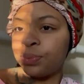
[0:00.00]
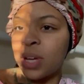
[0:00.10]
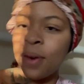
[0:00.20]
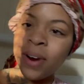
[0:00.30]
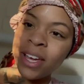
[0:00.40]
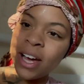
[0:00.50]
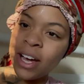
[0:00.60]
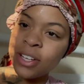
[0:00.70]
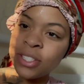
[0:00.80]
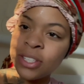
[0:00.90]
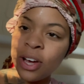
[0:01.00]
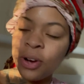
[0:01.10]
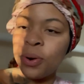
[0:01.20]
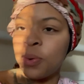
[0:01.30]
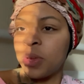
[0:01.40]
All right, y'all.
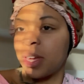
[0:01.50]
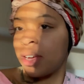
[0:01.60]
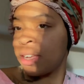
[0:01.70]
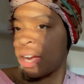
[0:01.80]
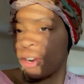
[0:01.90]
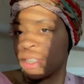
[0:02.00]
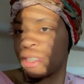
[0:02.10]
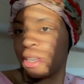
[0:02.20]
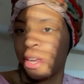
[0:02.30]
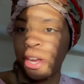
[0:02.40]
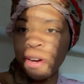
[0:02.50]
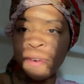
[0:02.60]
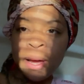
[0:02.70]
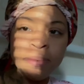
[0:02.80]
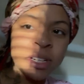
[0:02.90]
So, yeah, y'all already see the hair
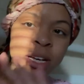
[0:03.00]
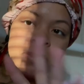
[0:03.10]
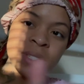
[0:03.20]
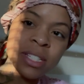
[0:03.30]
wrapped up.